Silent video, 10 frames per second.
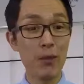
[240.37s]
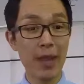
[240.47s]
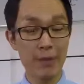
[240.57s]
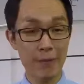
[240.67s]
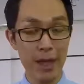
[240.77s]

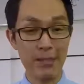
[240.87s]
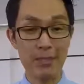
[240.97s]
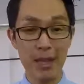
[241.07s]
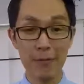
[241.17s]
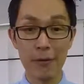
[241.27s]
they in fact
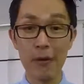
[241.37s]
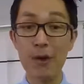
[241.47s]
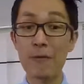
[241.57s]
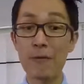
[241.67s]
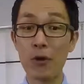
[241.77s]
suffer
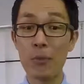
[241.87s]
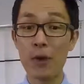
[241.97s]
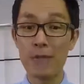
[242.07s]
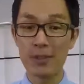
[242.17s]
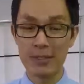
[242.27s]
from
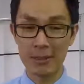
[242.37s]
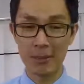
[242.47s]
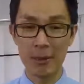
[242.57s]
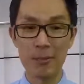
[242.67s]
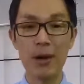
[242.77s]

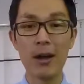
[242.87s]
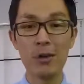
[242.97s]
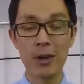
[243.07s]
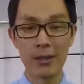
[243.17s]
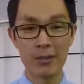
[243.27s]
vestibular
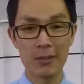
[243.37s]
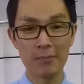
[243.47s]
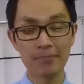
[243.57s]
migraines.